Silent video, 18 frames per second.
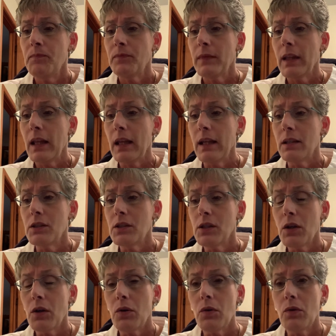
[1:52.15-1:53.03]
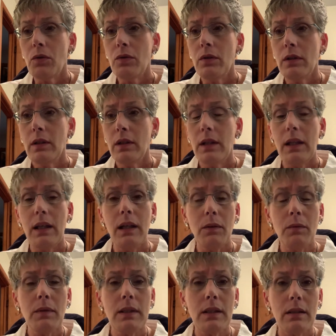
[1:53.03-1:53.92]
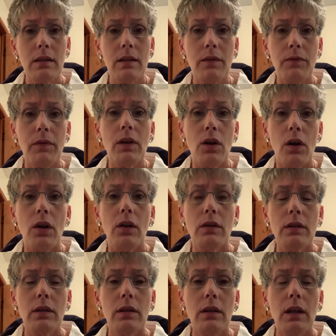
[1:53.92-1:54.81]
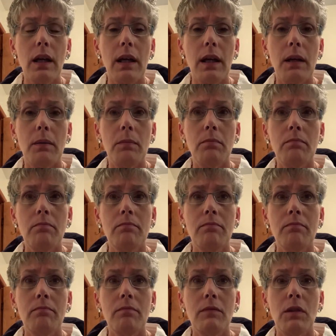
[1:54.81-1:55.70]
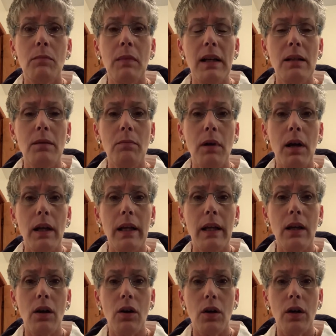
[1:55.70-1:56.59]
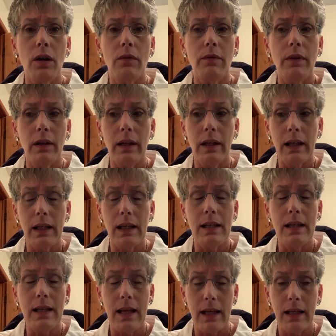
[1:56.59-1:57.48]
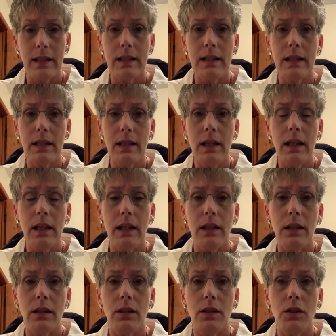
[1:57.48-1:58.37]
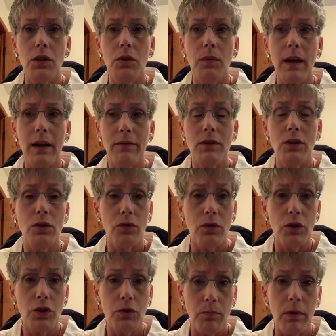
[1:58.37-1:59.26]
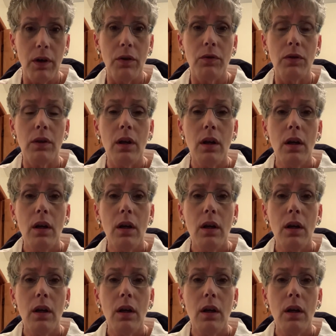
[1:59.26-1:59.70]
And so it was difficult. The mind and body are very connected, and you have to nourish both.